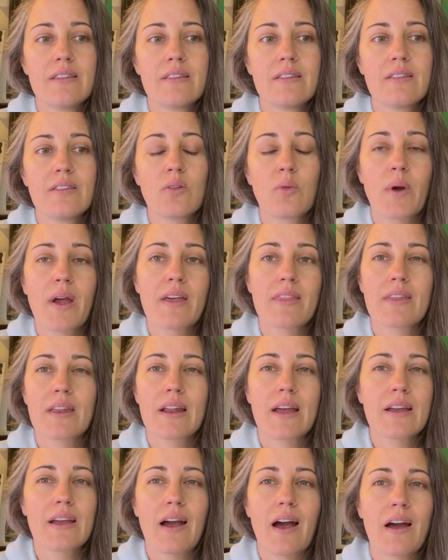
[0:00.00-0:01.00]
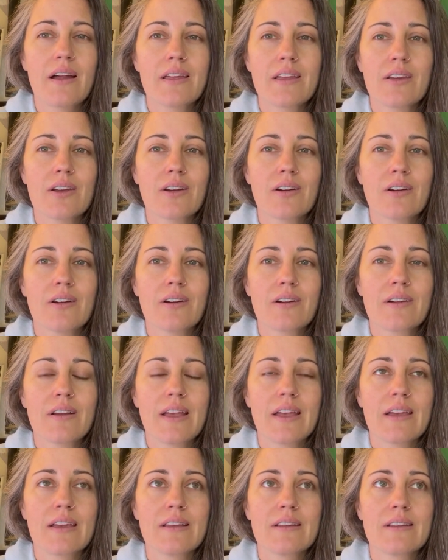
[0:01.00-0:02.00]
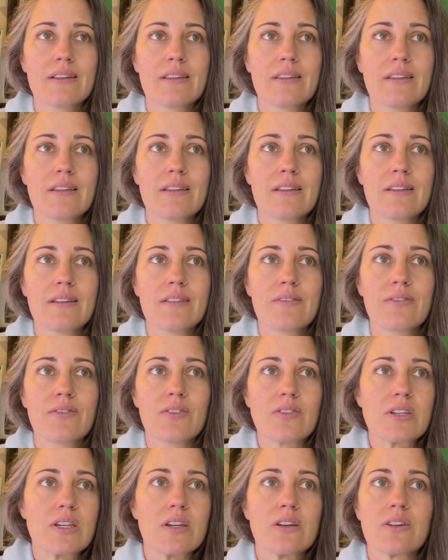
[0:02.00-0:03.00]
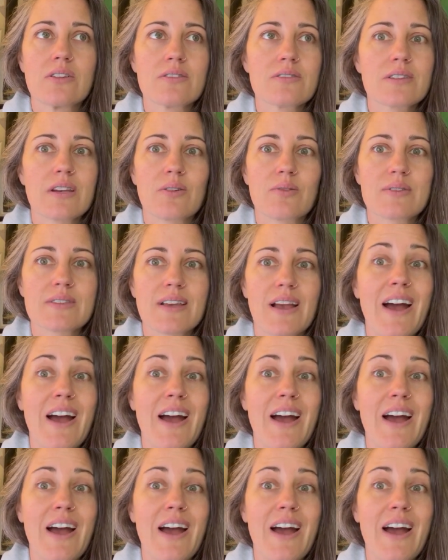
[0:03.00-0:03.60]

the way that I got here and for years I was like,